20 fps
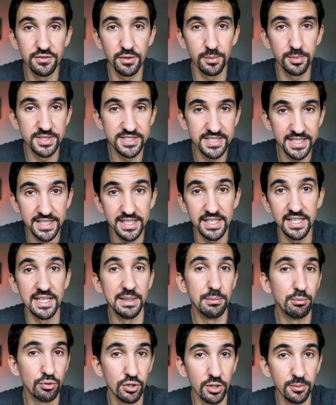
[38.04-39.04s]
of a
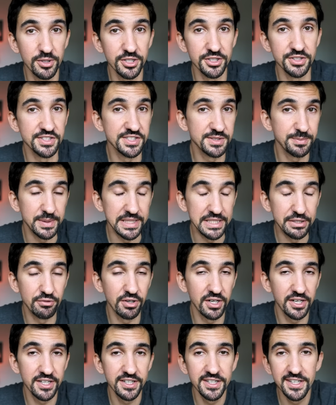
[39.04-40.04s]
particularly prominent
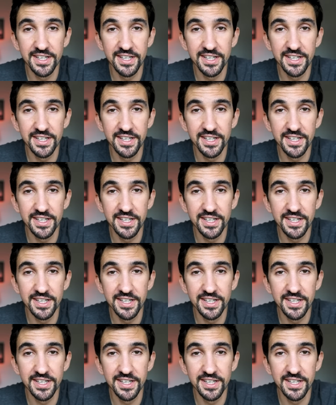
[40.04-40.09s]
speedrunner,